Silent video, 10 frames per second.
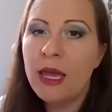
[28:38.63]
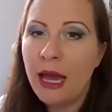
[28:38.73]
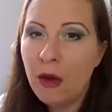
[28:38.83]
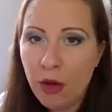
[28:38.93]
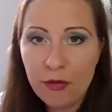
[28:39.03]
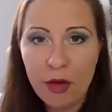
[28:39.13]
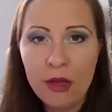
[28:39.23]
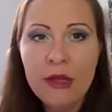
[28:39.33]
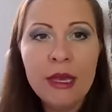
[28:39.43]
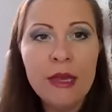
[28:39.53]
However,
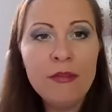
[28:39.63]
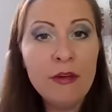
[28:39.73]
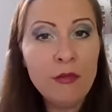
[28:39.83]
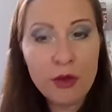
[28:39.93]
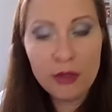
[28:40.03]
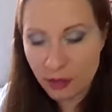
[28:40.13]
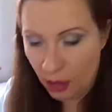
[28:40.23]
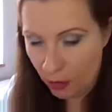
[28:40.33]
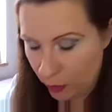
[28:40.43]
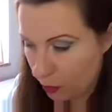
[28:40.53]
if they're, for
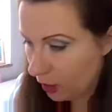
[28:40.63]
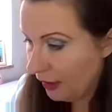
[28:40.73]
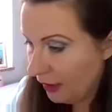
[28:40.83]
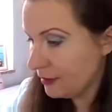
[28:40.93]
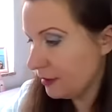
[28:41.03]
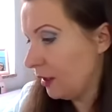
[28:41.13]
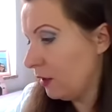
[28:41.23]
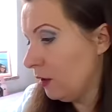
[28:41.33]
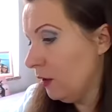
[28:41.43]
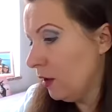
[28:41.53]
example,
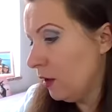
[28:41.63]
asking,